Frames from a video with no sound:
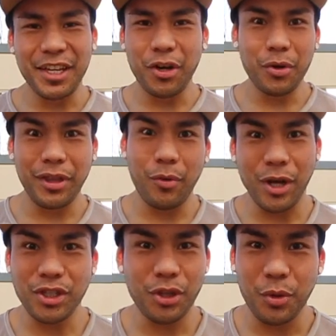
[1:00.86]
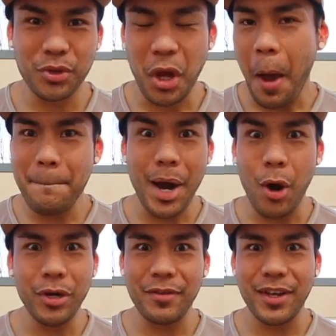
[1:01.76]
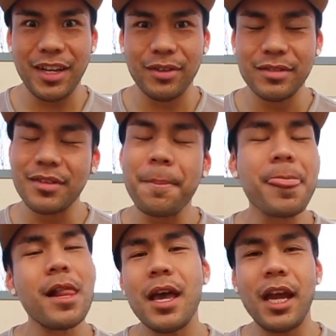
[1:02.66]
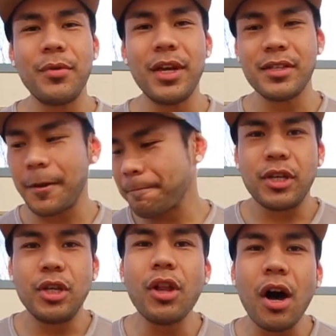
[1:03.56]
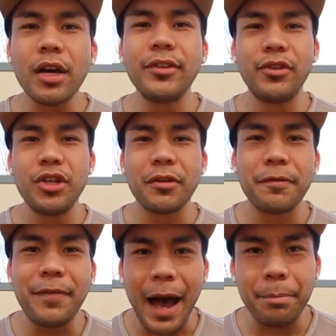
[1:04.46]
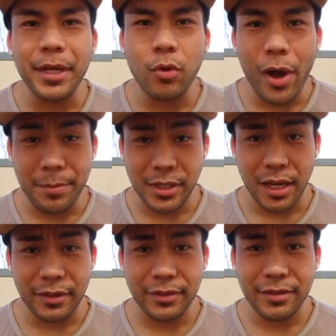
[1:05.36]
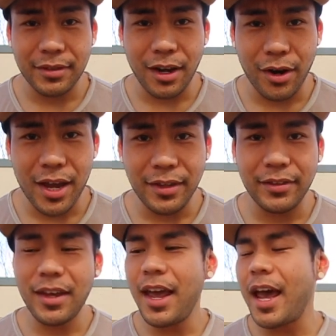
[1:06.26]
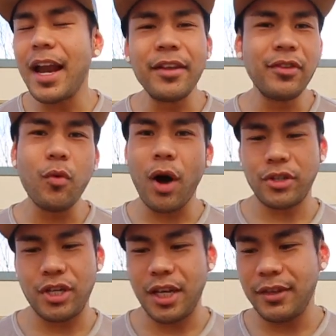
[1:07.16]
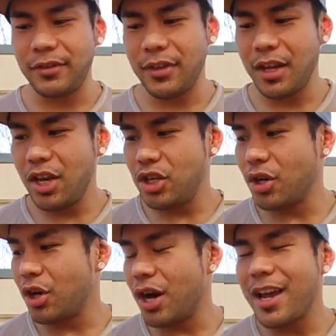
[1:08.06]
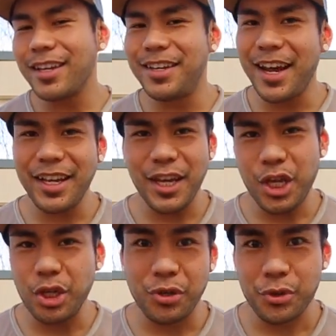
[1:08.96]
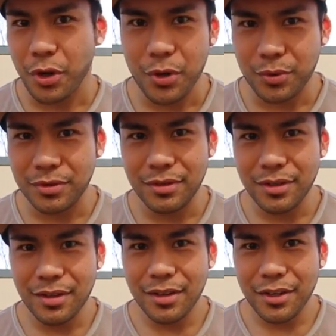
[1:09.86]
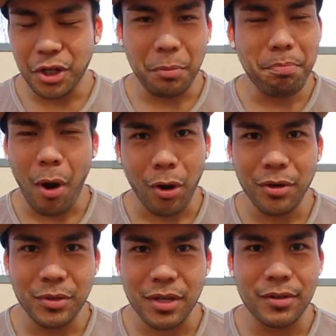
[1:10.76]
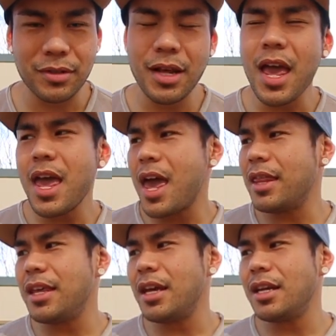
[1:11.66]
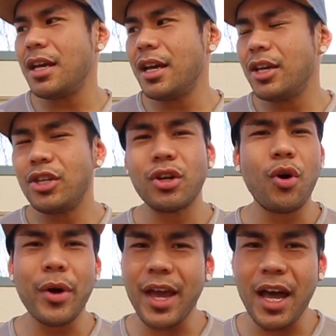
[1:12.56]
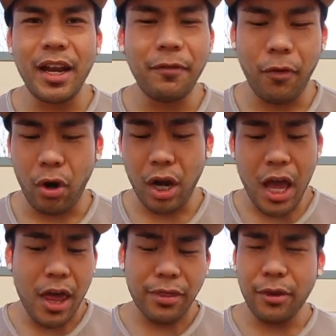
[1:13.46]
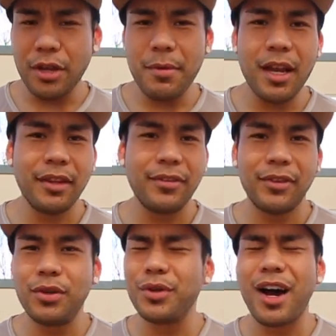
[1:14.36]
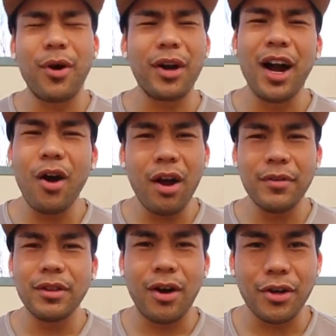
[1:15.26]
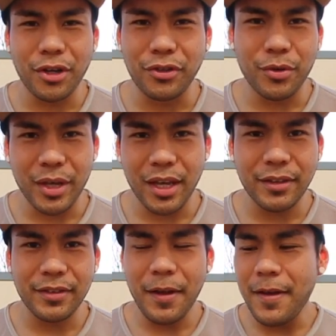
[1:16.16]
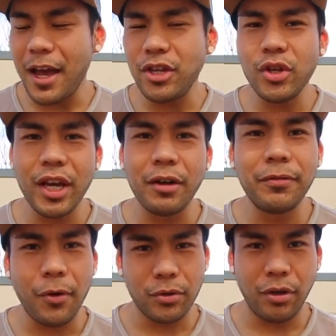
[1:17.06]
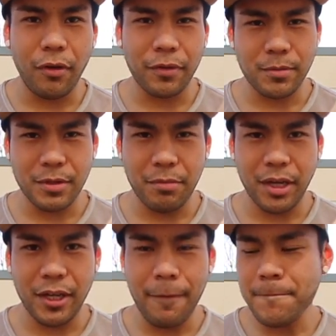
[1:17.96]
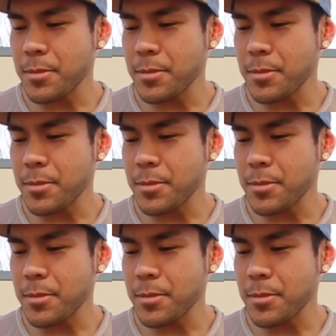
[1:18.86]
You know, they're watching those pony videos. Anyways, you log into your fapping website, all right? And as you're watching it, you're getting in your zone, your porno zone, and then you're going at it for 30 minutes to an hour, however long you're doing it, and you get a phone call from somebody.